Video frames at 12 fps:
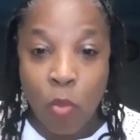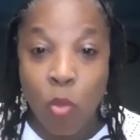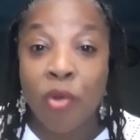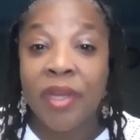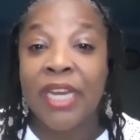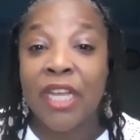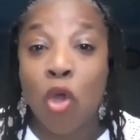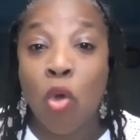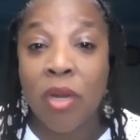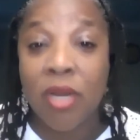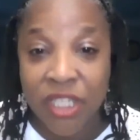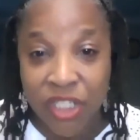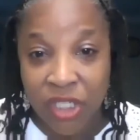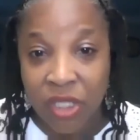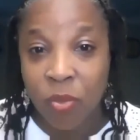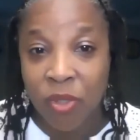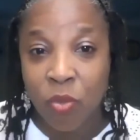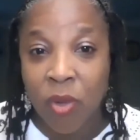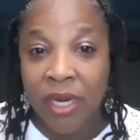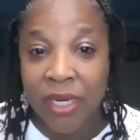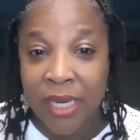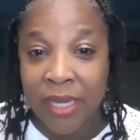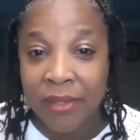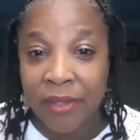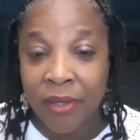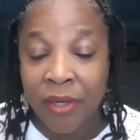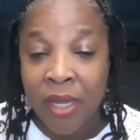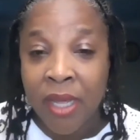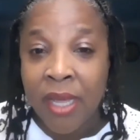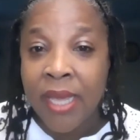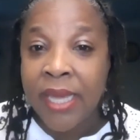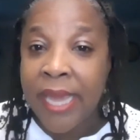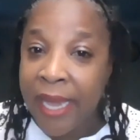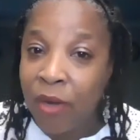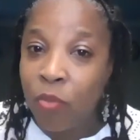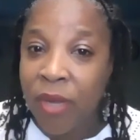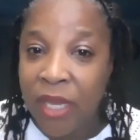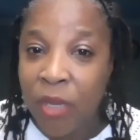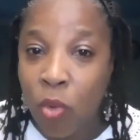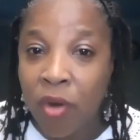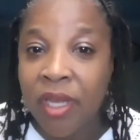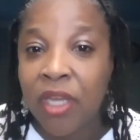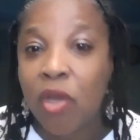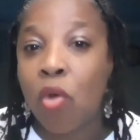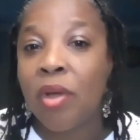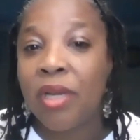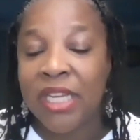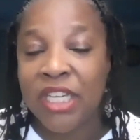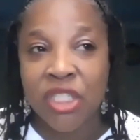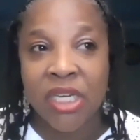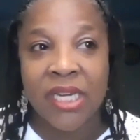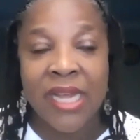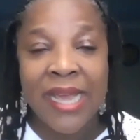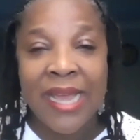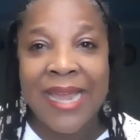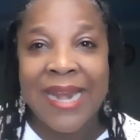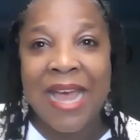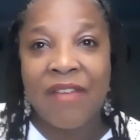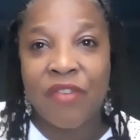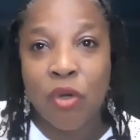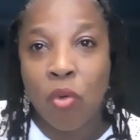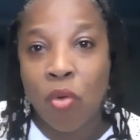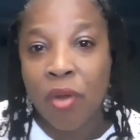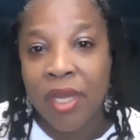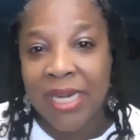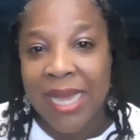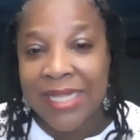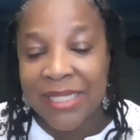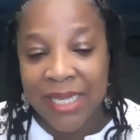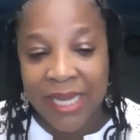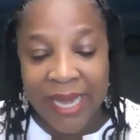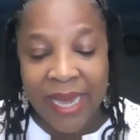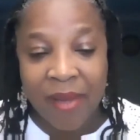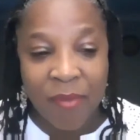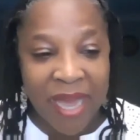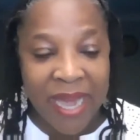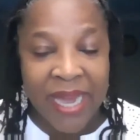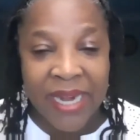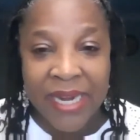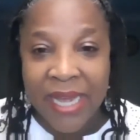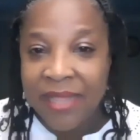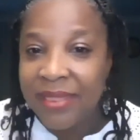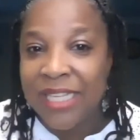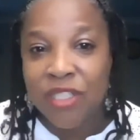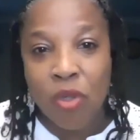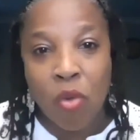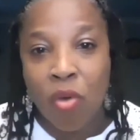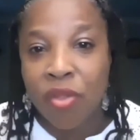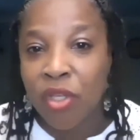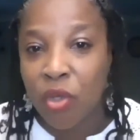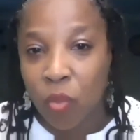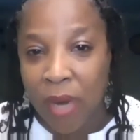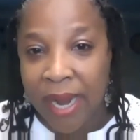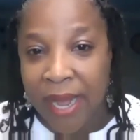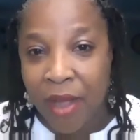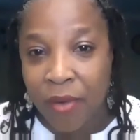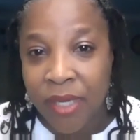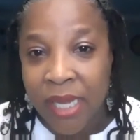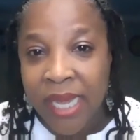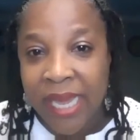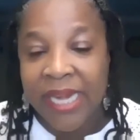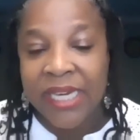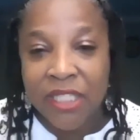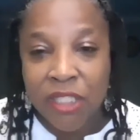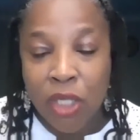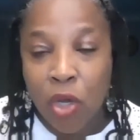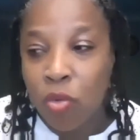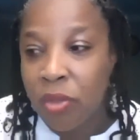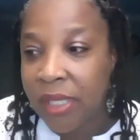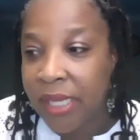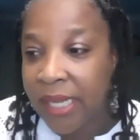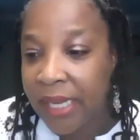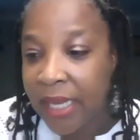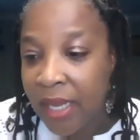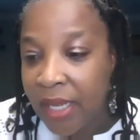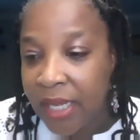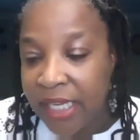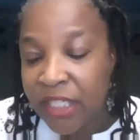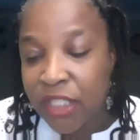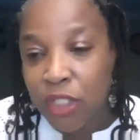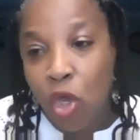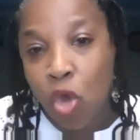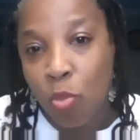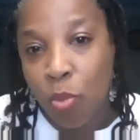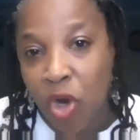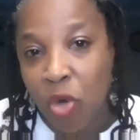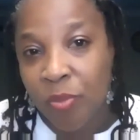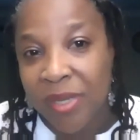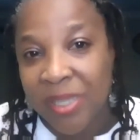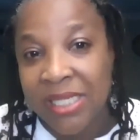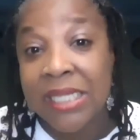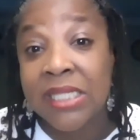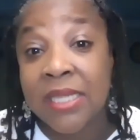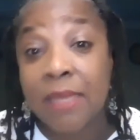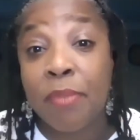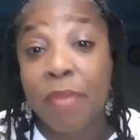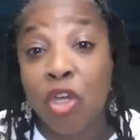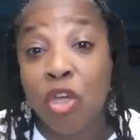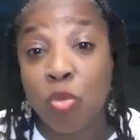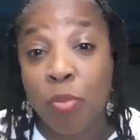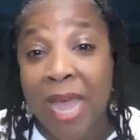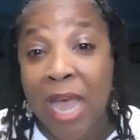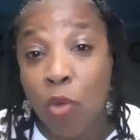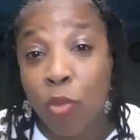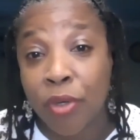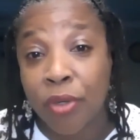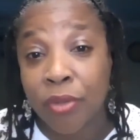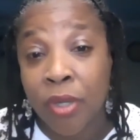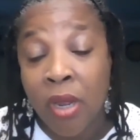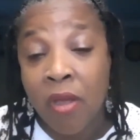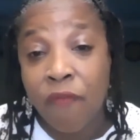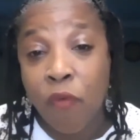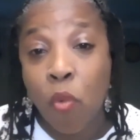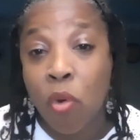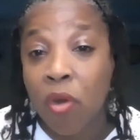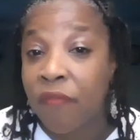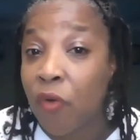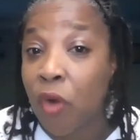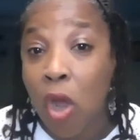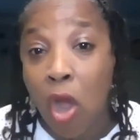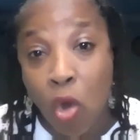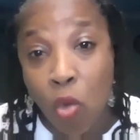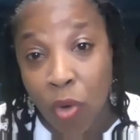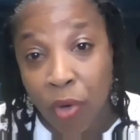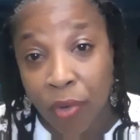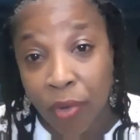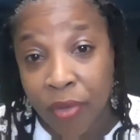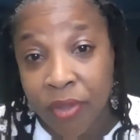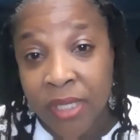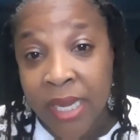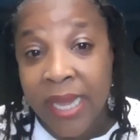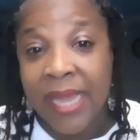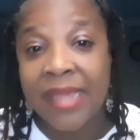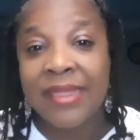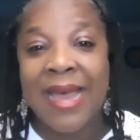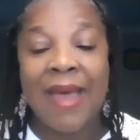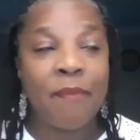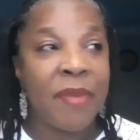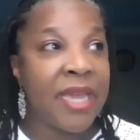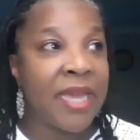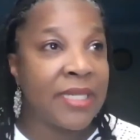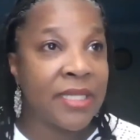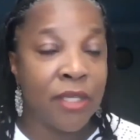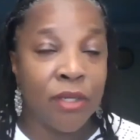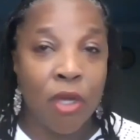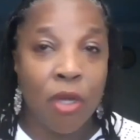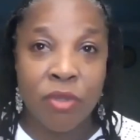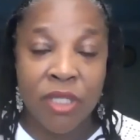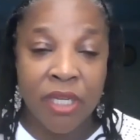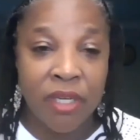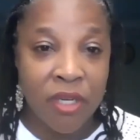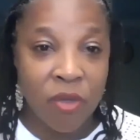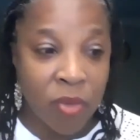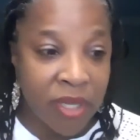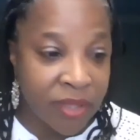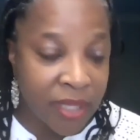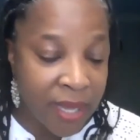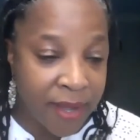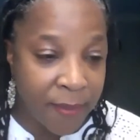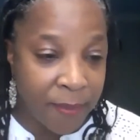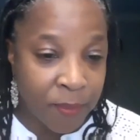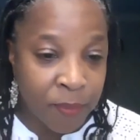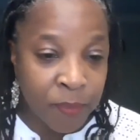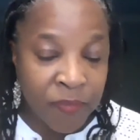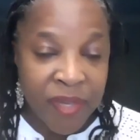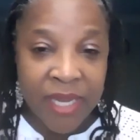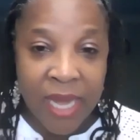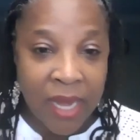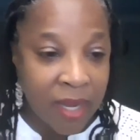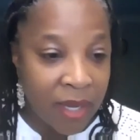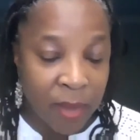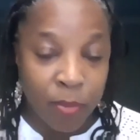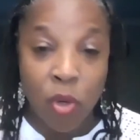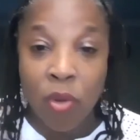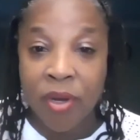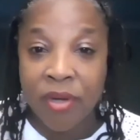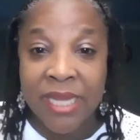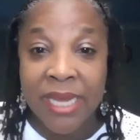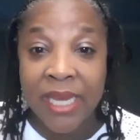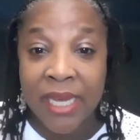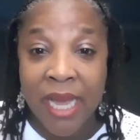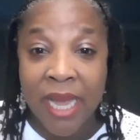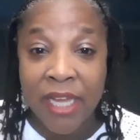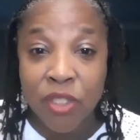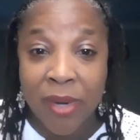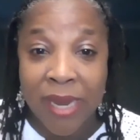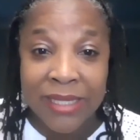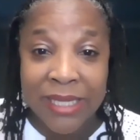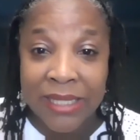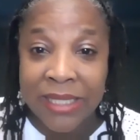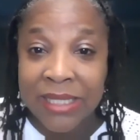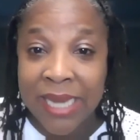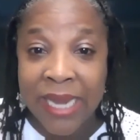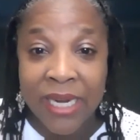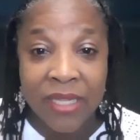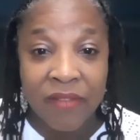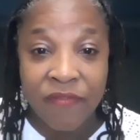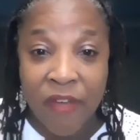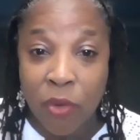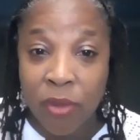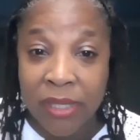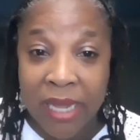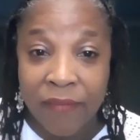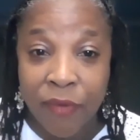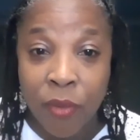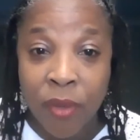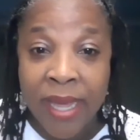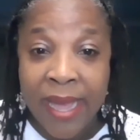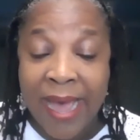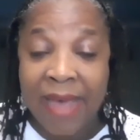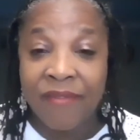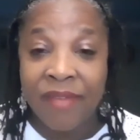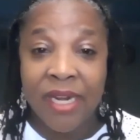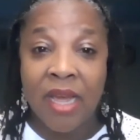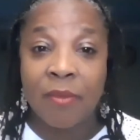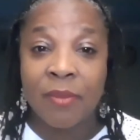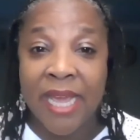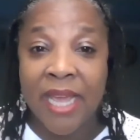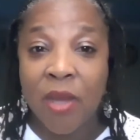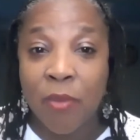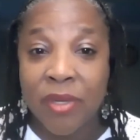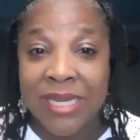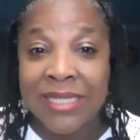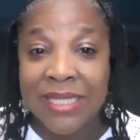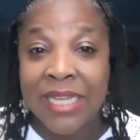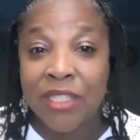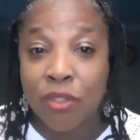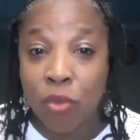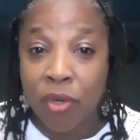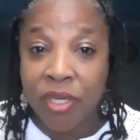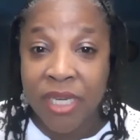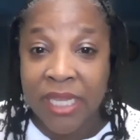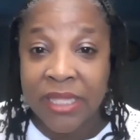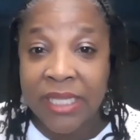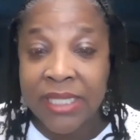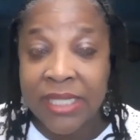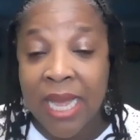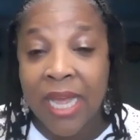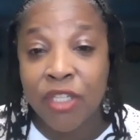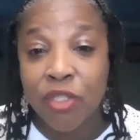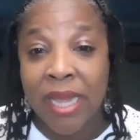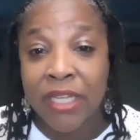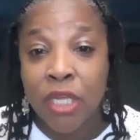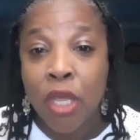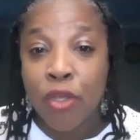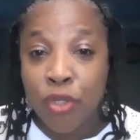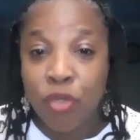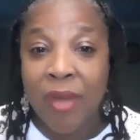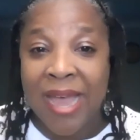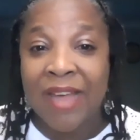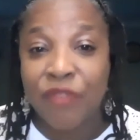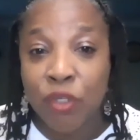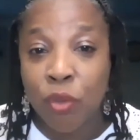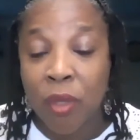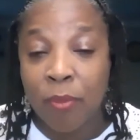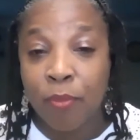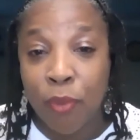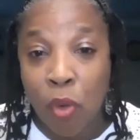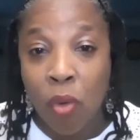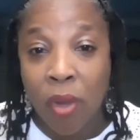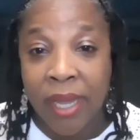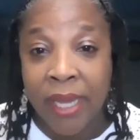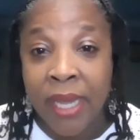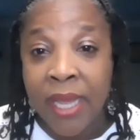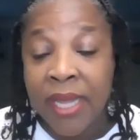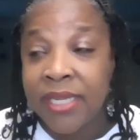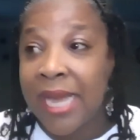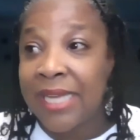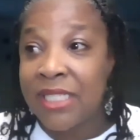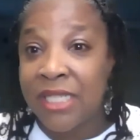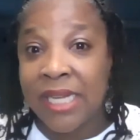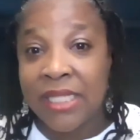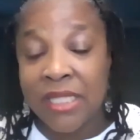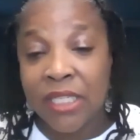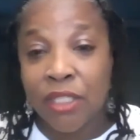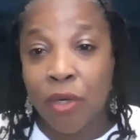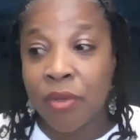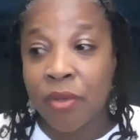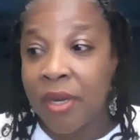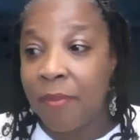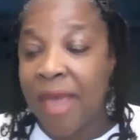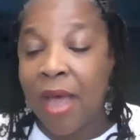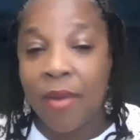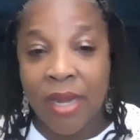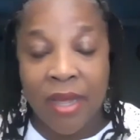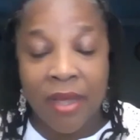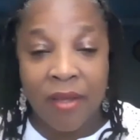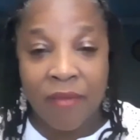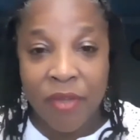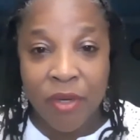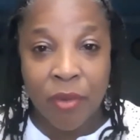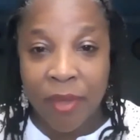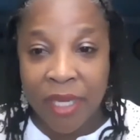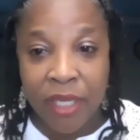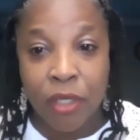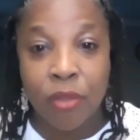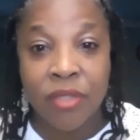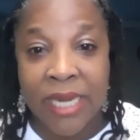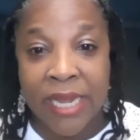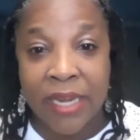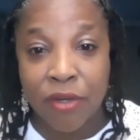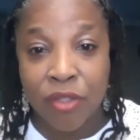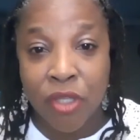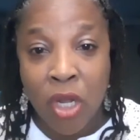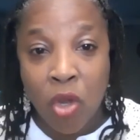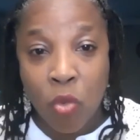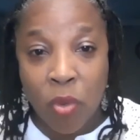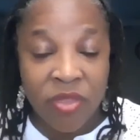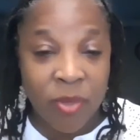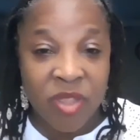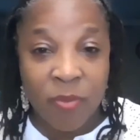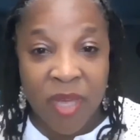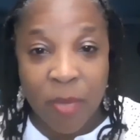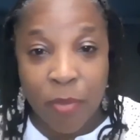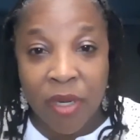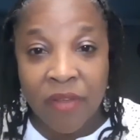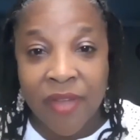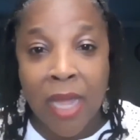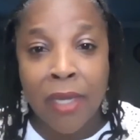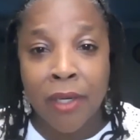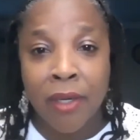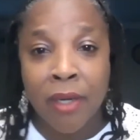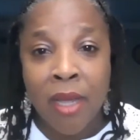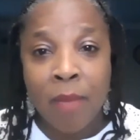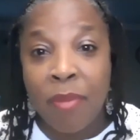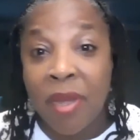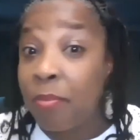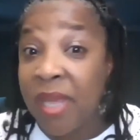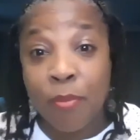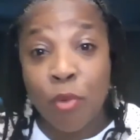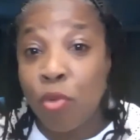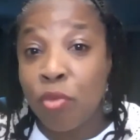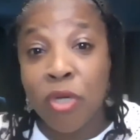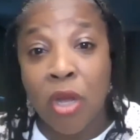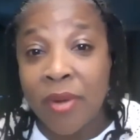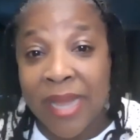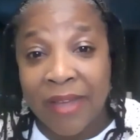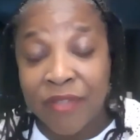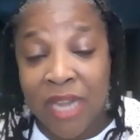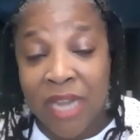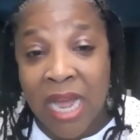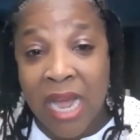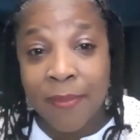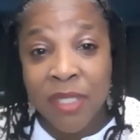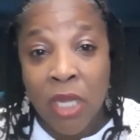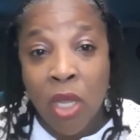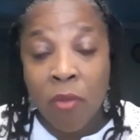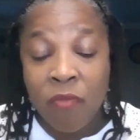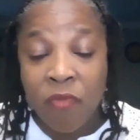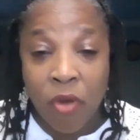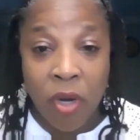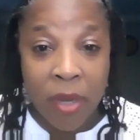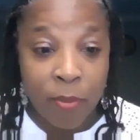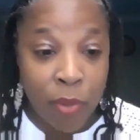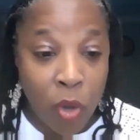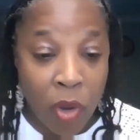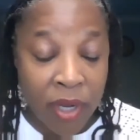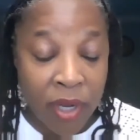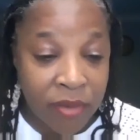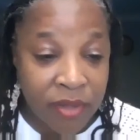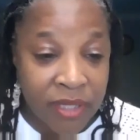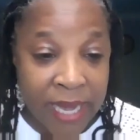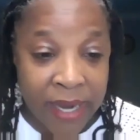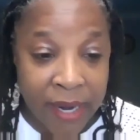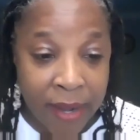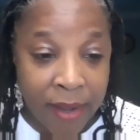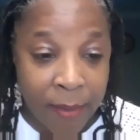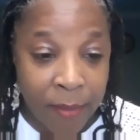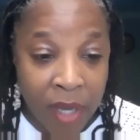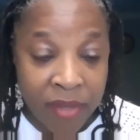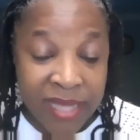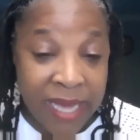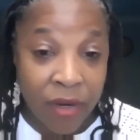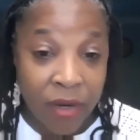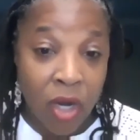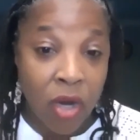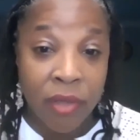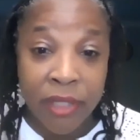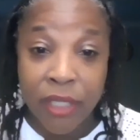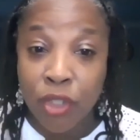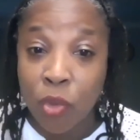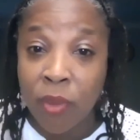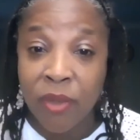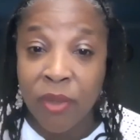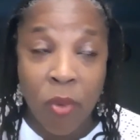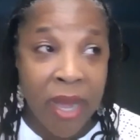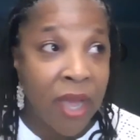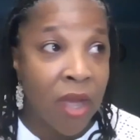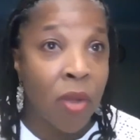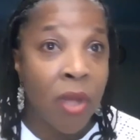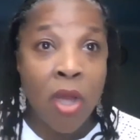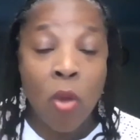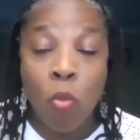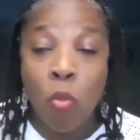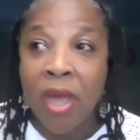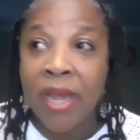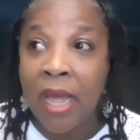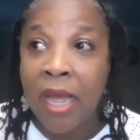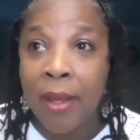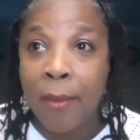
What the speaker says: working in coalition with one another. Can we work in coalition and have an organizing campaign that's on the ground and its sole purpose is to build power for all workers? And that means, dealing with employers that get contracts at the state and the federal level, having language that says in order to get these contracts, you have to employ not just a certain amount of, EEO standards with people of color, but people who don't have jobs. For employers that are currently doing well, what